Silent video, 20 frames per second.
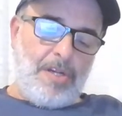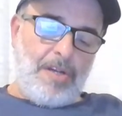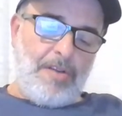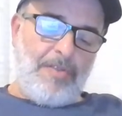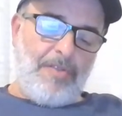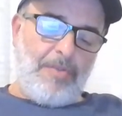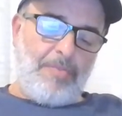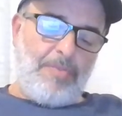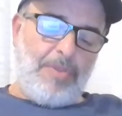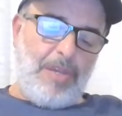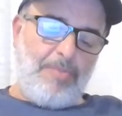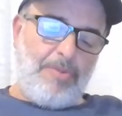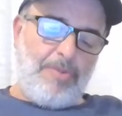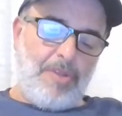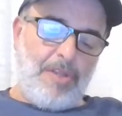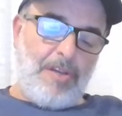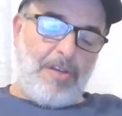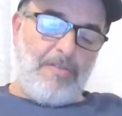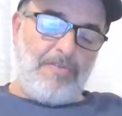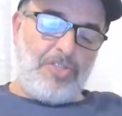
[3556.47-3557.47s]
of the
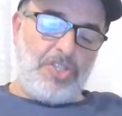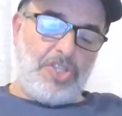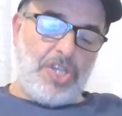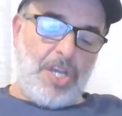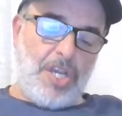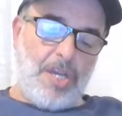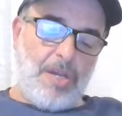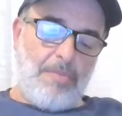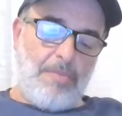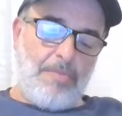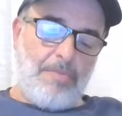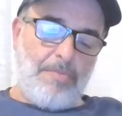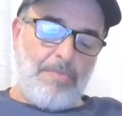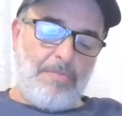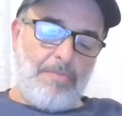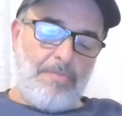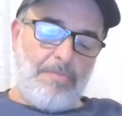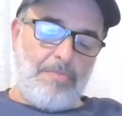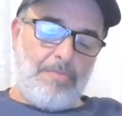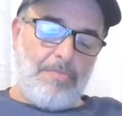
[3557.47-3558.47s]
people of Sham
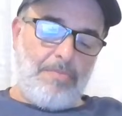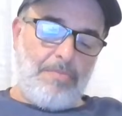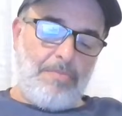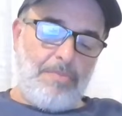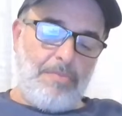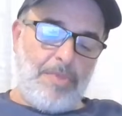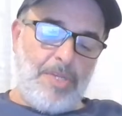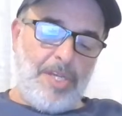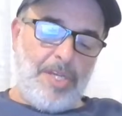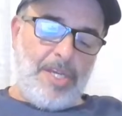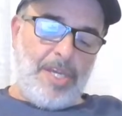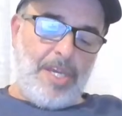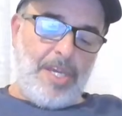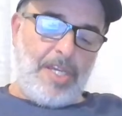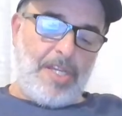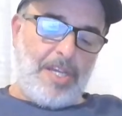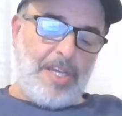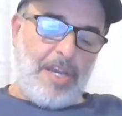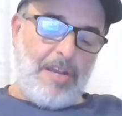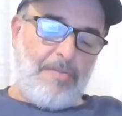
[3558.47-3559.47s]

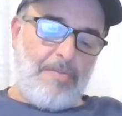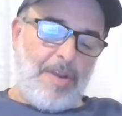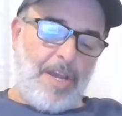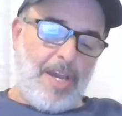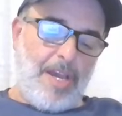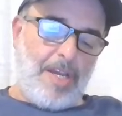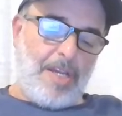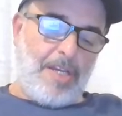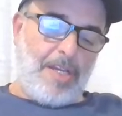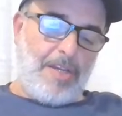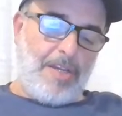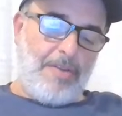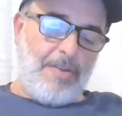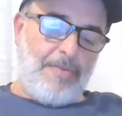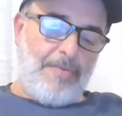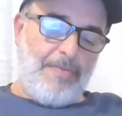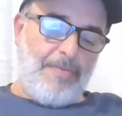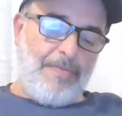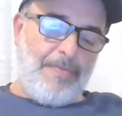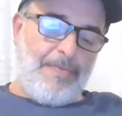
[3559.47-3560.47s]
and Iraq.
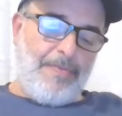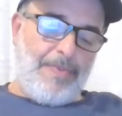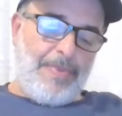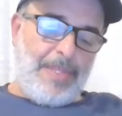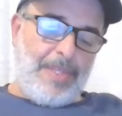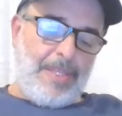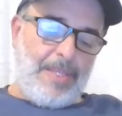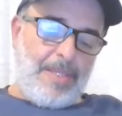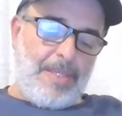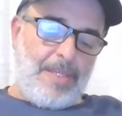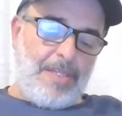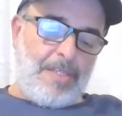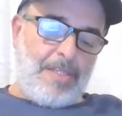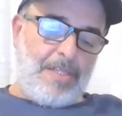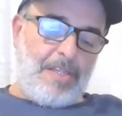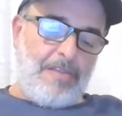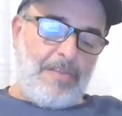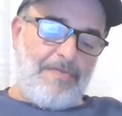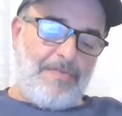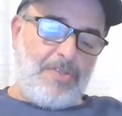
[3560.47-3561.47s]

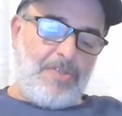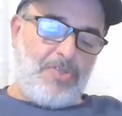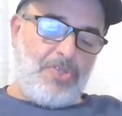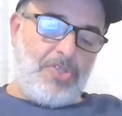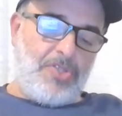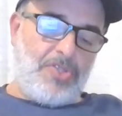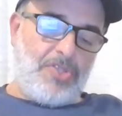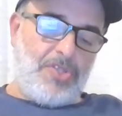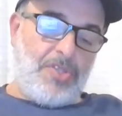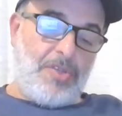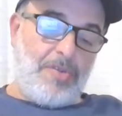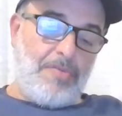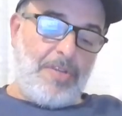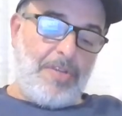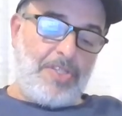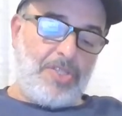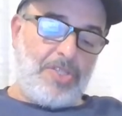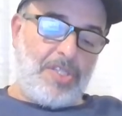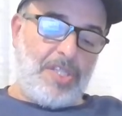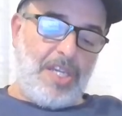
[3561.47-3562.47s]
Differences in the
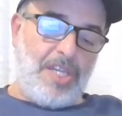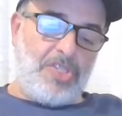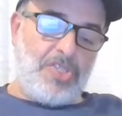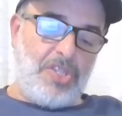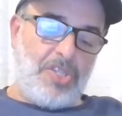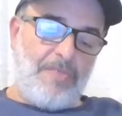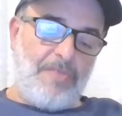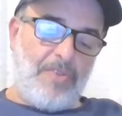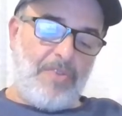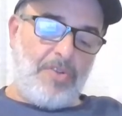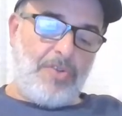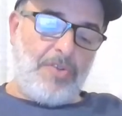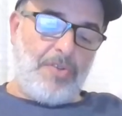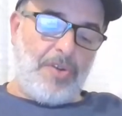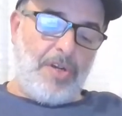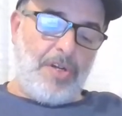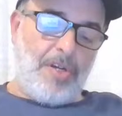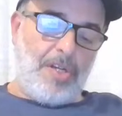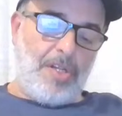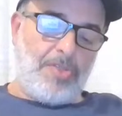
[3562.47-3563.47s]
recitation of the
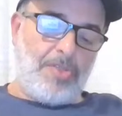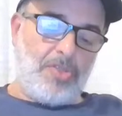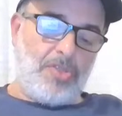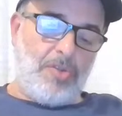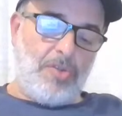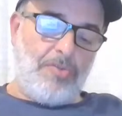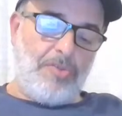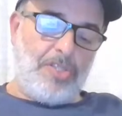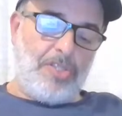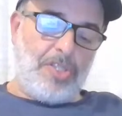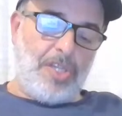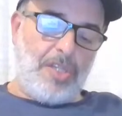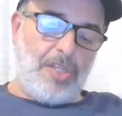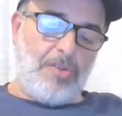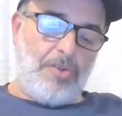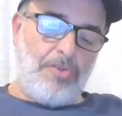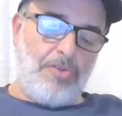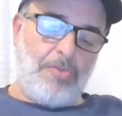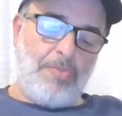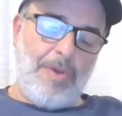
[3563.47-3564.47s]
Quran. So he said,
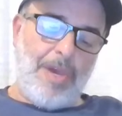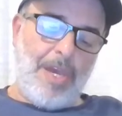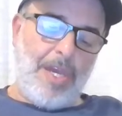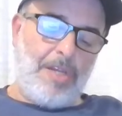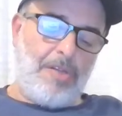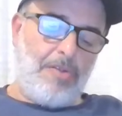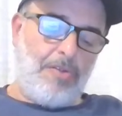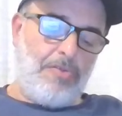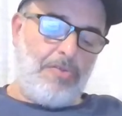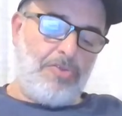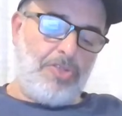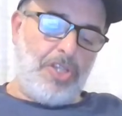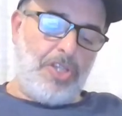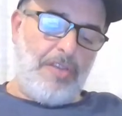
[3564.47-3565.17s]
Uthman, O